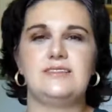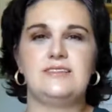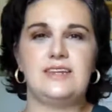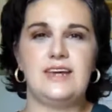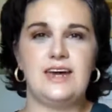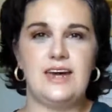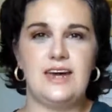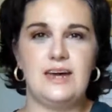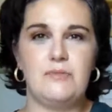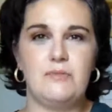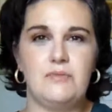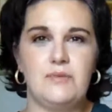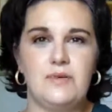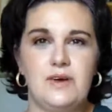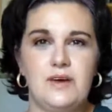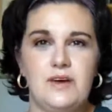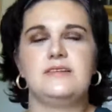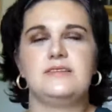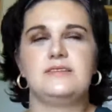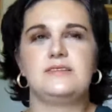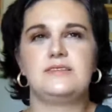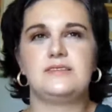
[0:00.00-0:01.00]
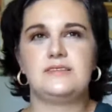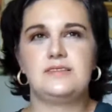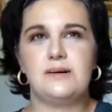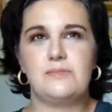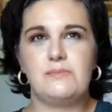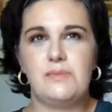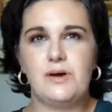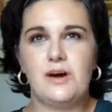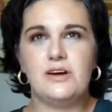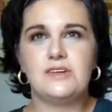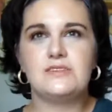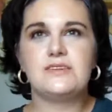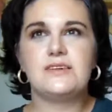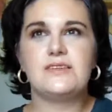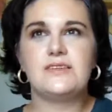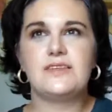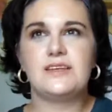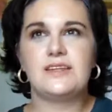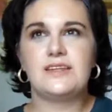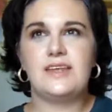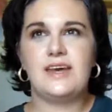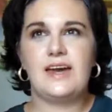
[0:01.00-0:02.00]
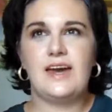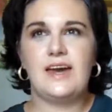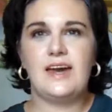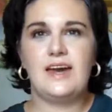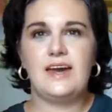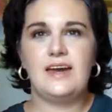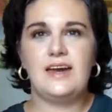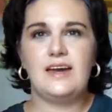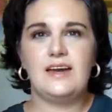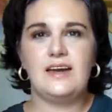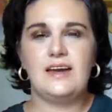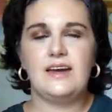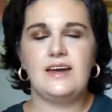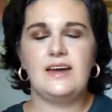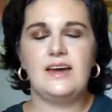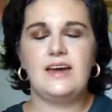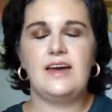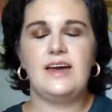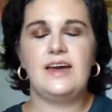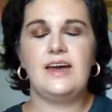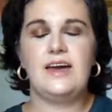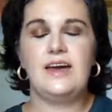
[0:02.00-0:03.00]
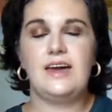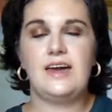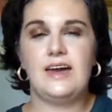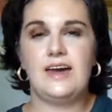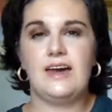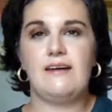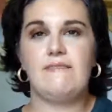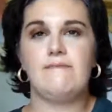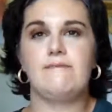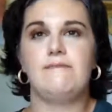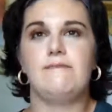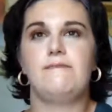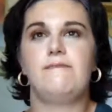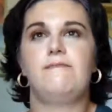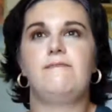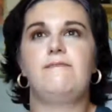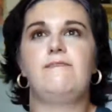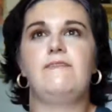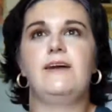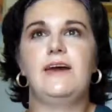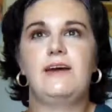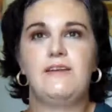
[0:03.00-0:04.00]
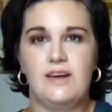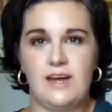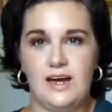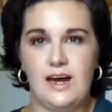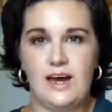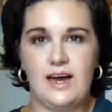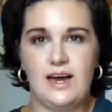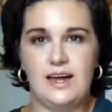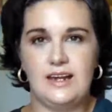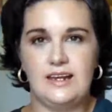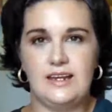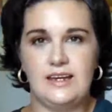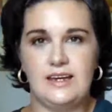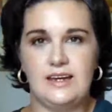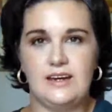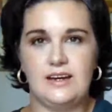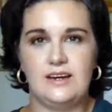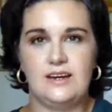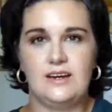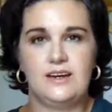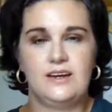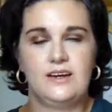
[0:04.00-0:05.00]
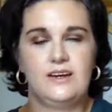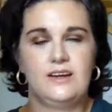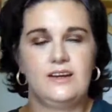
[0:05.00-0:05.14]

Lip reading: tape some parts of the day, it can get very hot in here.